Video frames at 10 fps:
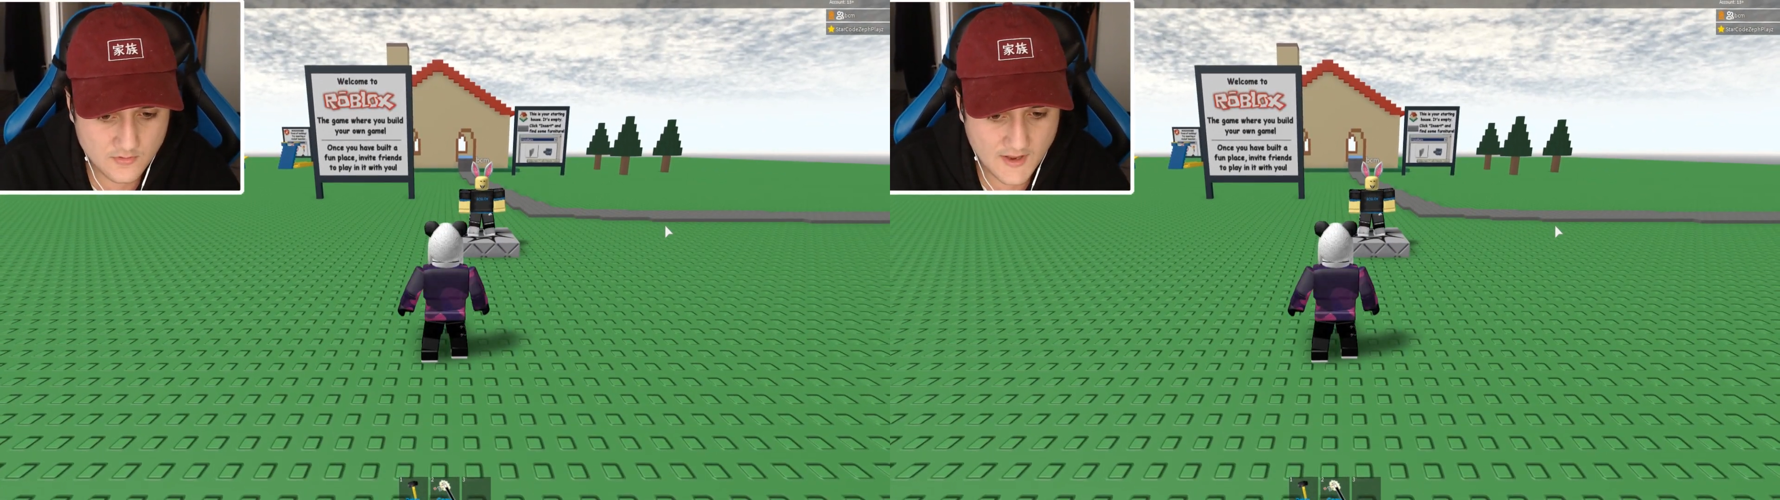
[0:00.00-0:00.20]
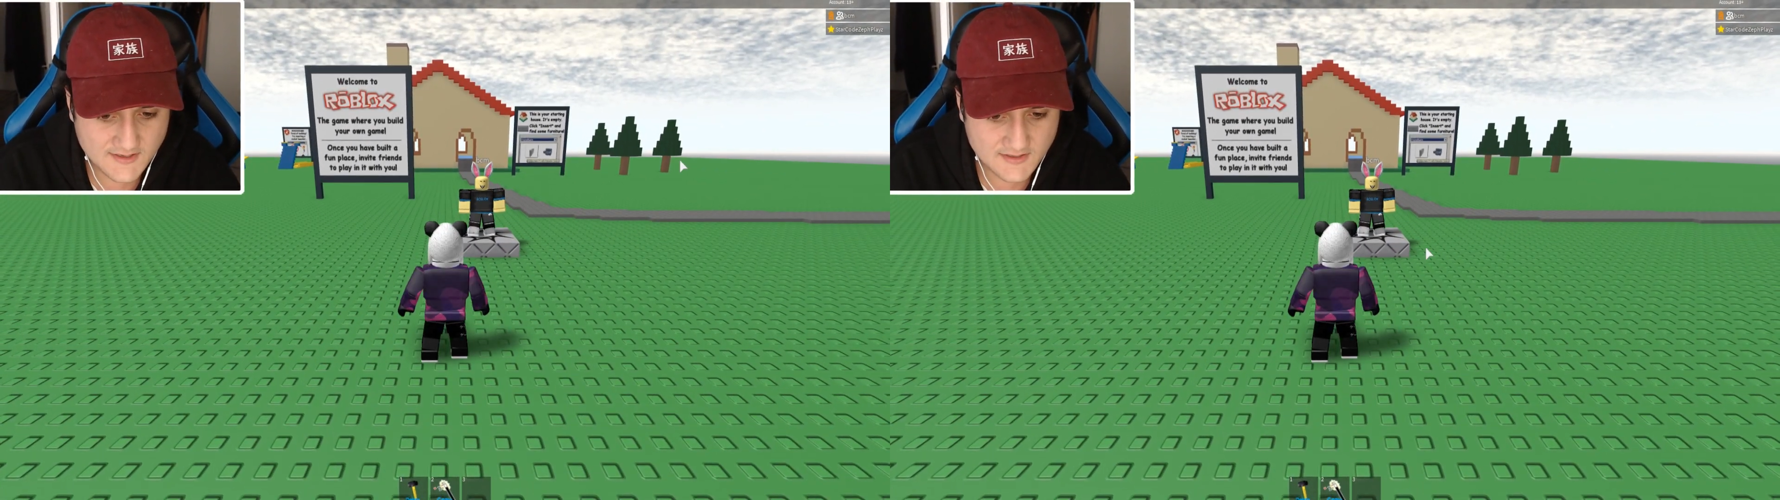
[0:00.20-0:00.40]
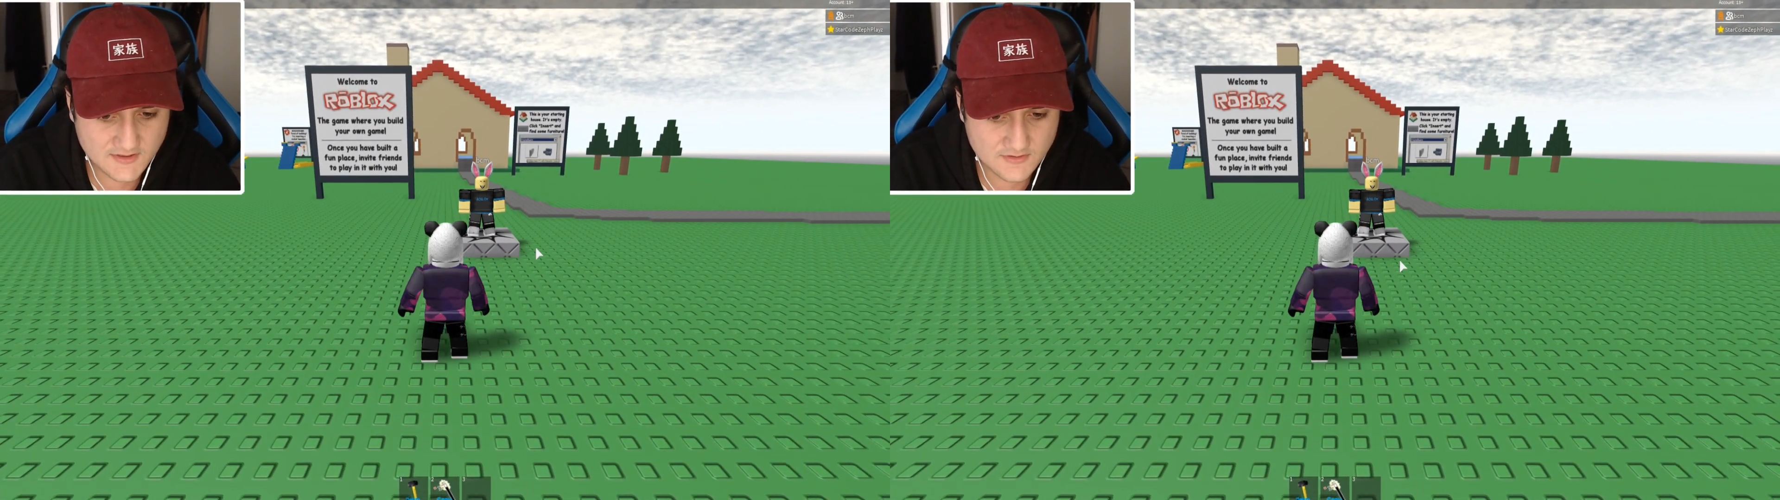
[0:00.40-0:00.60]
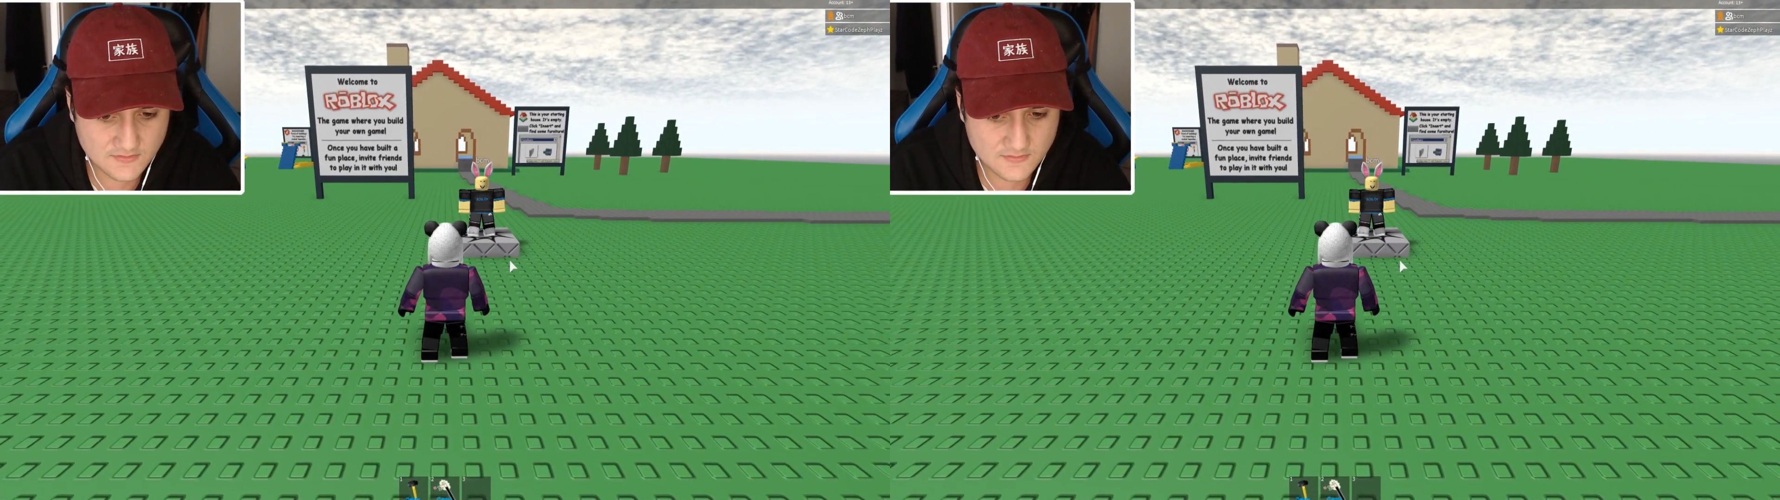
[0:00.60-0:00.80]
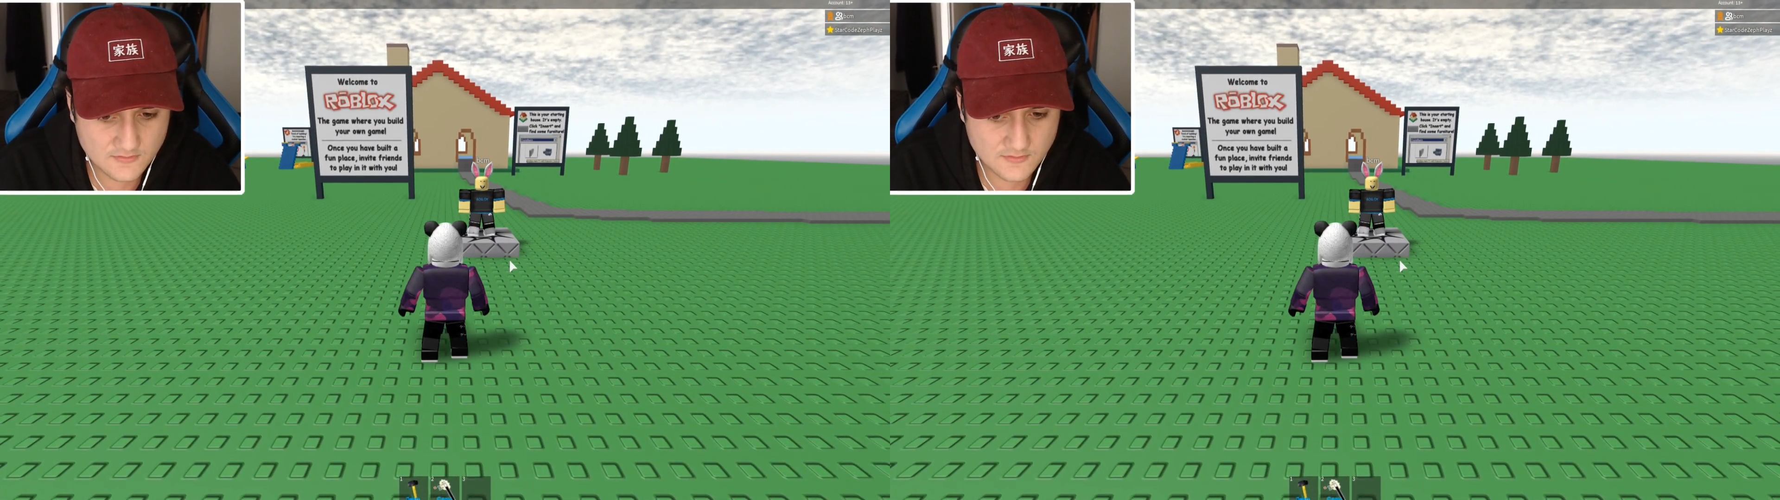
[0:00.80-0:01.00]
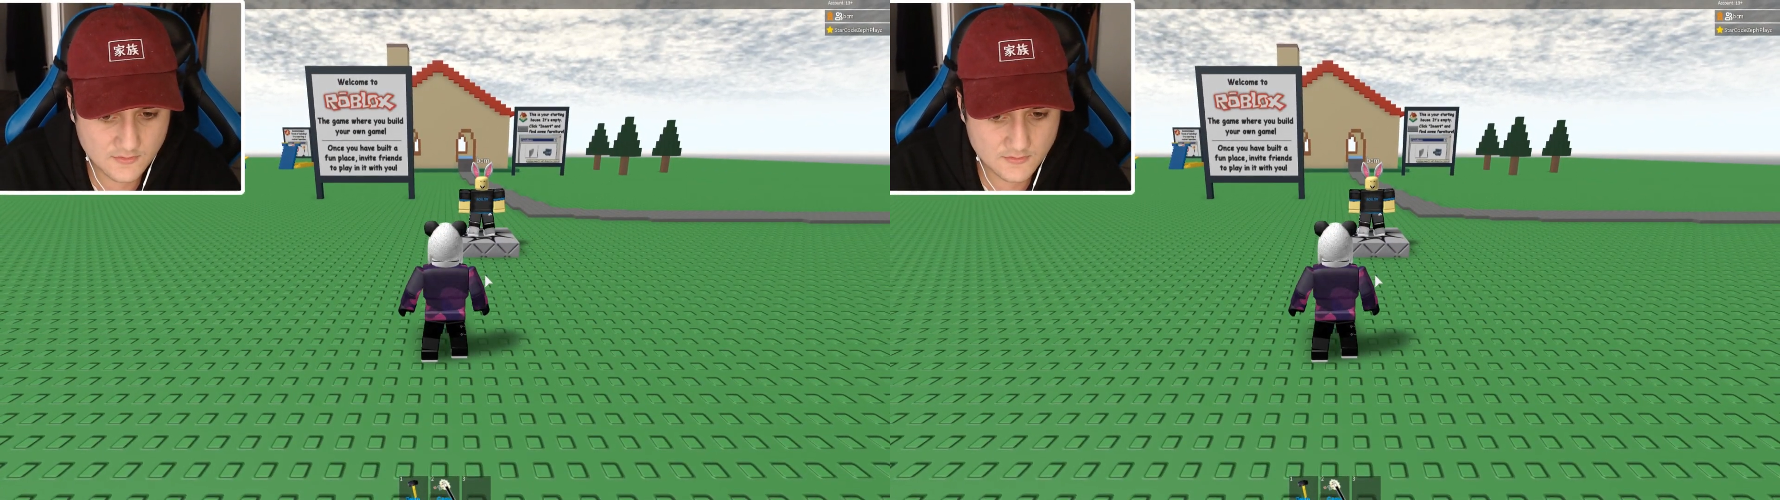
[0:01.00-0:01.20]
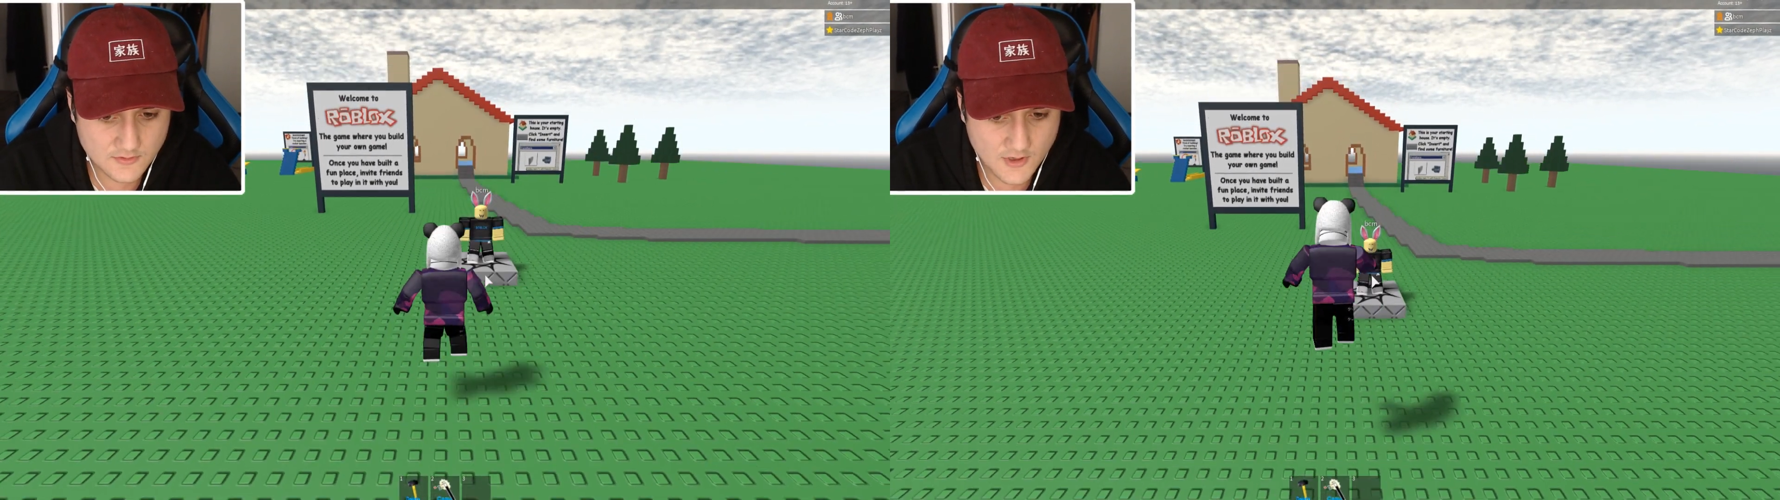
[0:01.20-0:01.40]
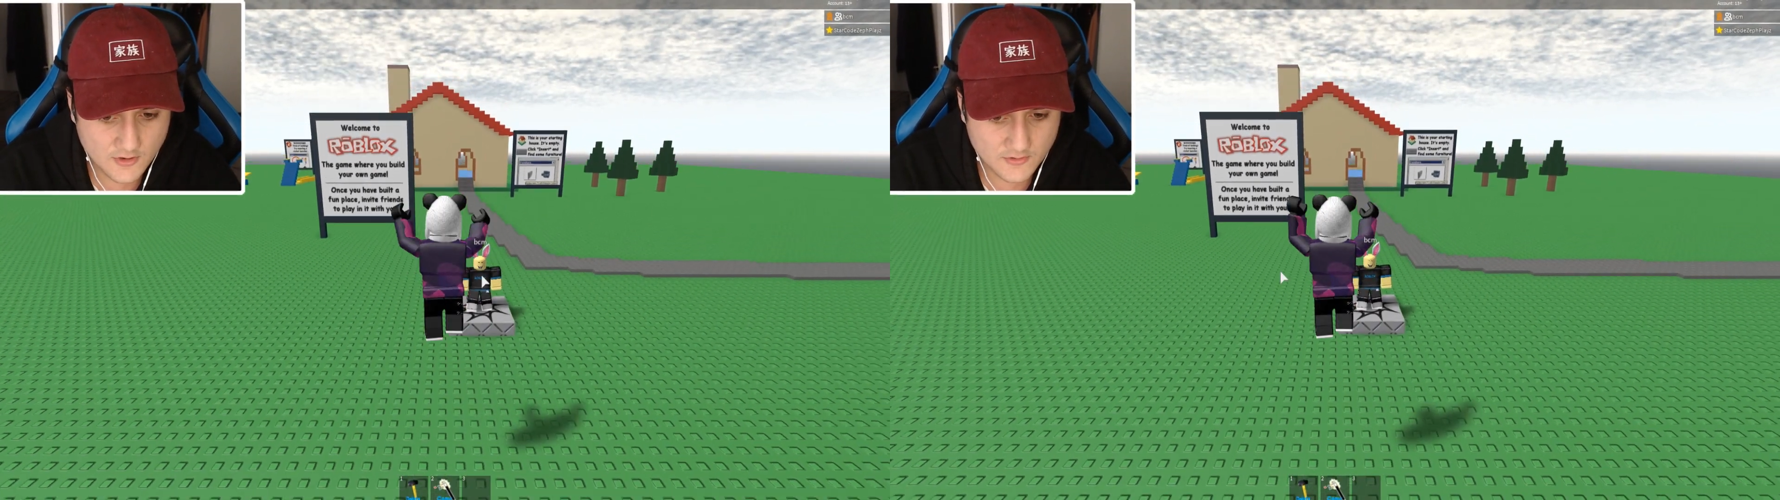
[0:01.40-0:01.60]
I didn't.
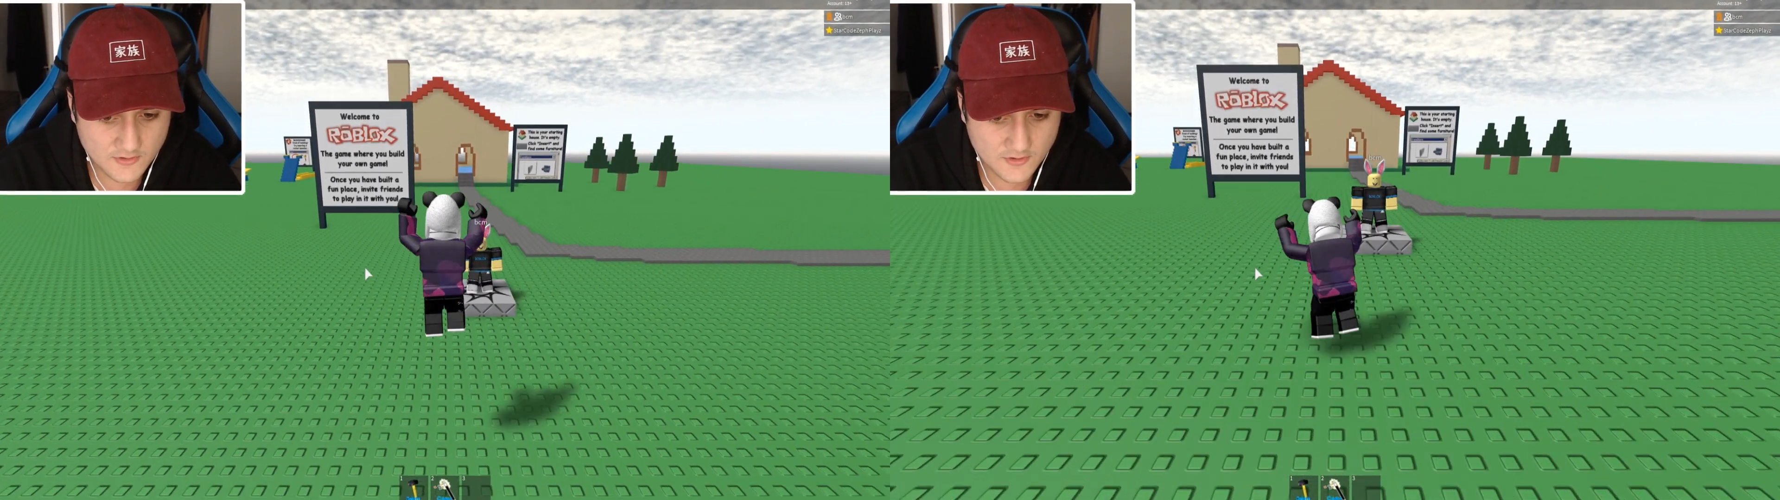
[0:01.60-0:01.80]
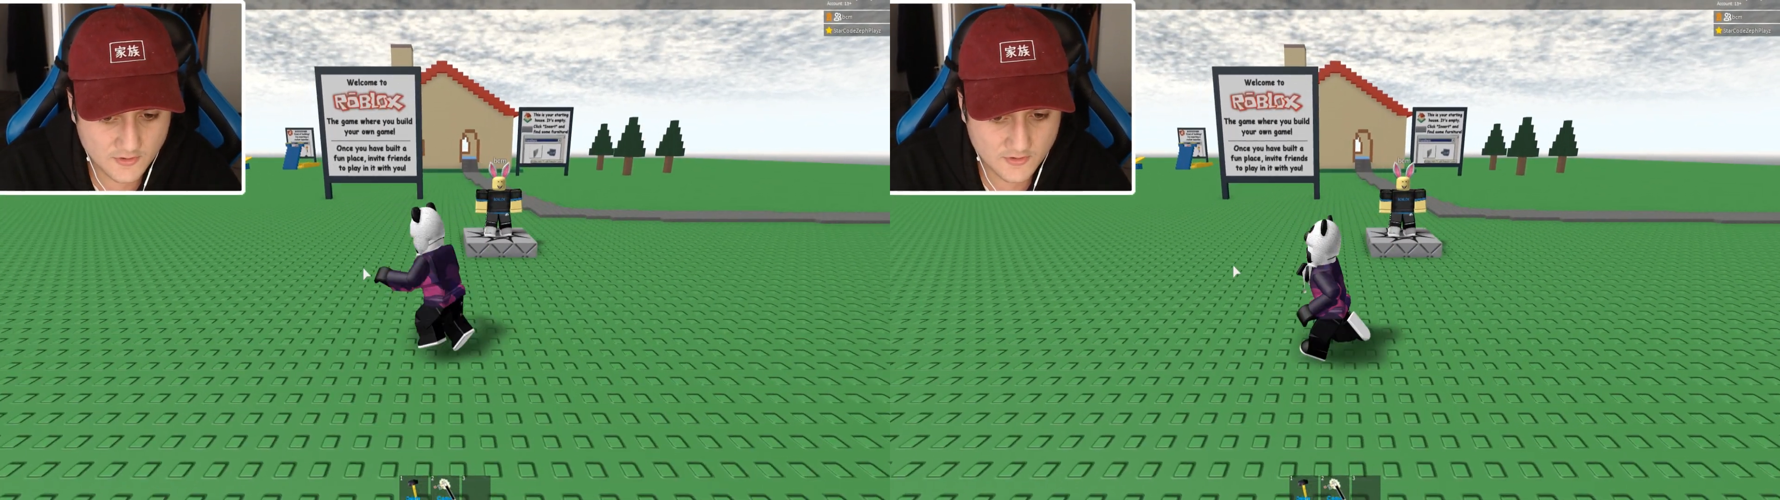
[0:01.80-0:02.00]
No, no, no, no,